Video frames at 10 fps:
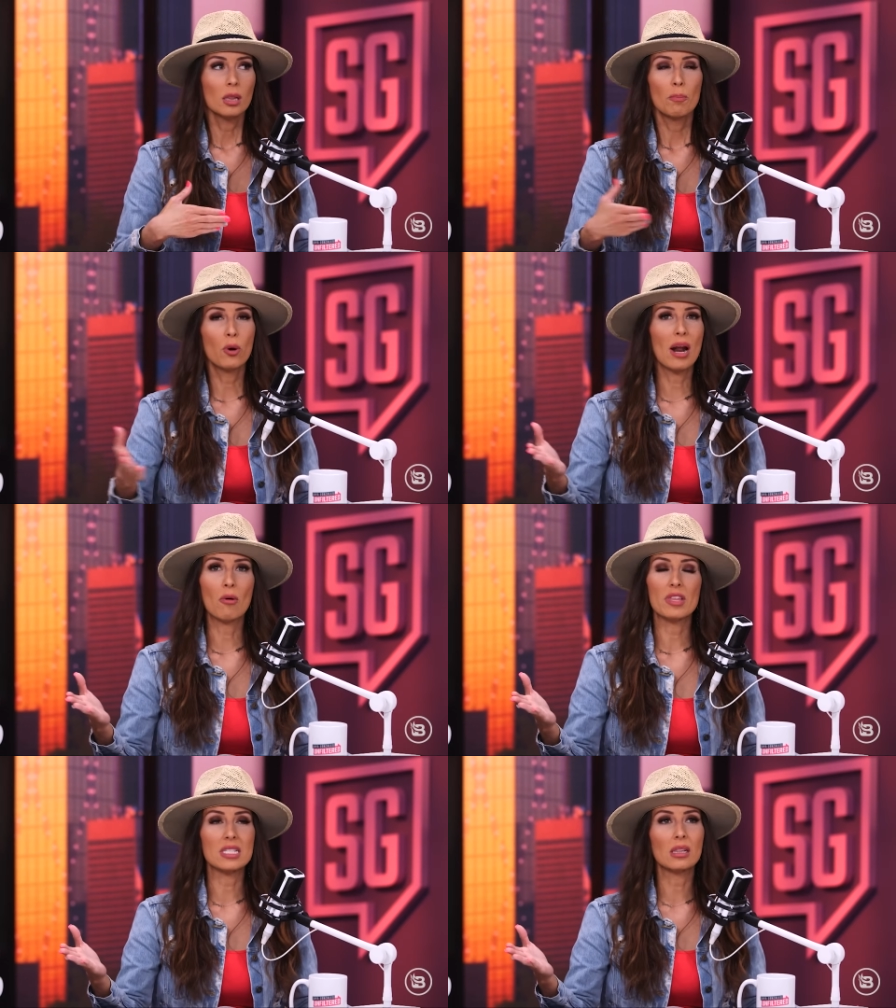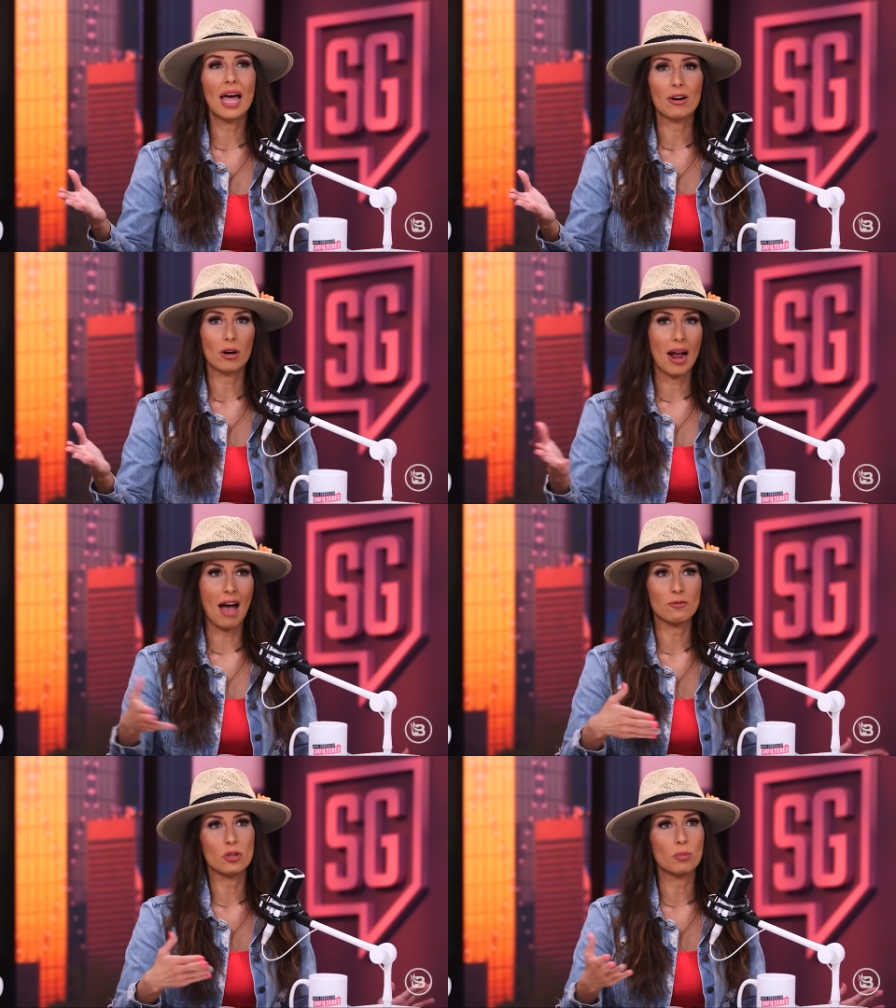put out this letter
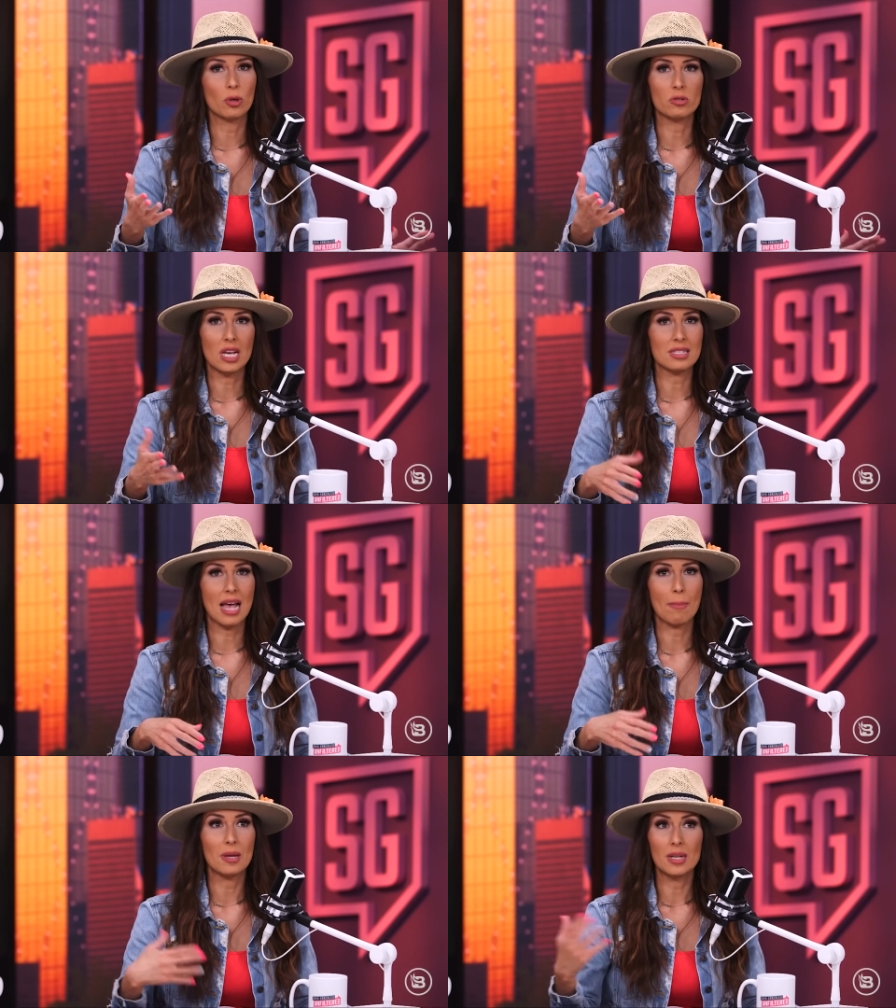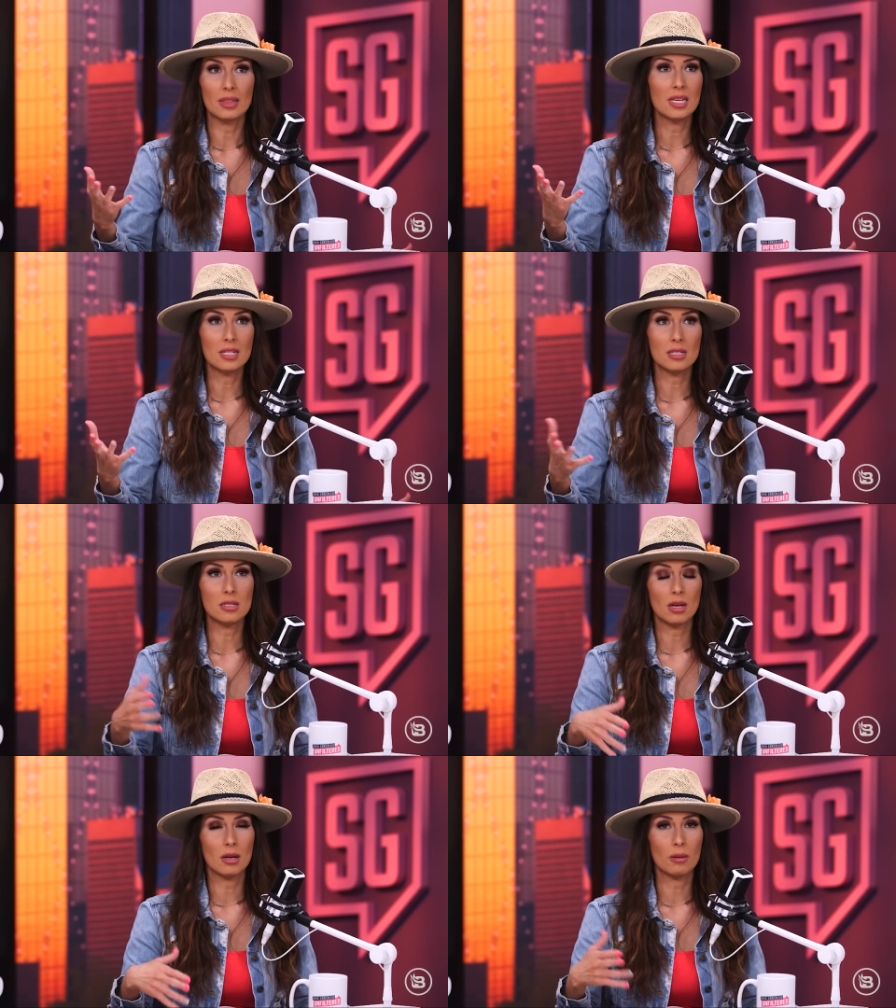after the protests happened and these